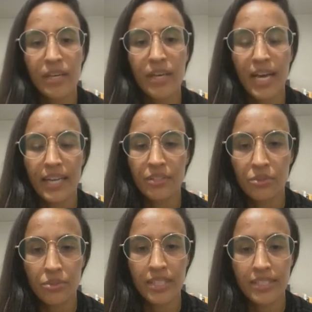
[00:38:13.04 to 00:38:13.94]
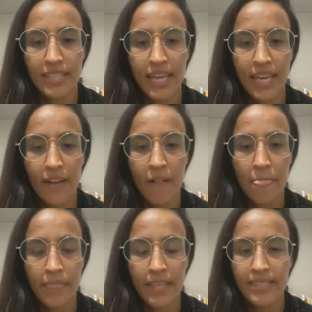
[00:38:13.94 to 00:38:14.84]
I need to trust that
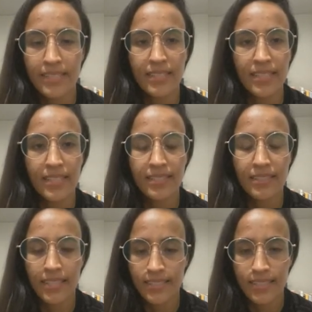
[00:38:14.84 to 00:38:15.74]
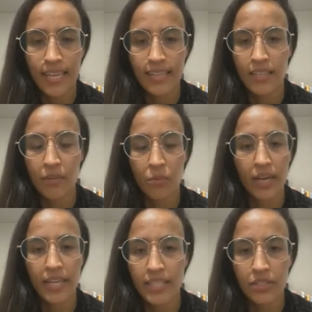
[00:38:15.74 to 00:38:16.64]
this is exactly
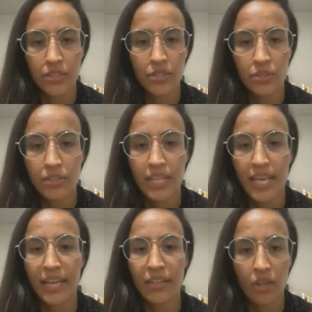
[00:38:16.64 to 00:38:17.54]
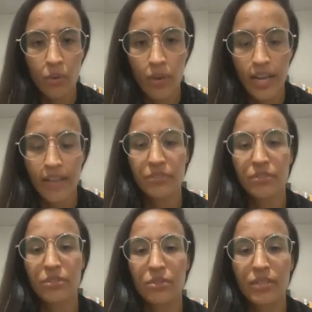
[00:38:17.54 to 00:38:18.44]
what I need to do. That I know what I have to do.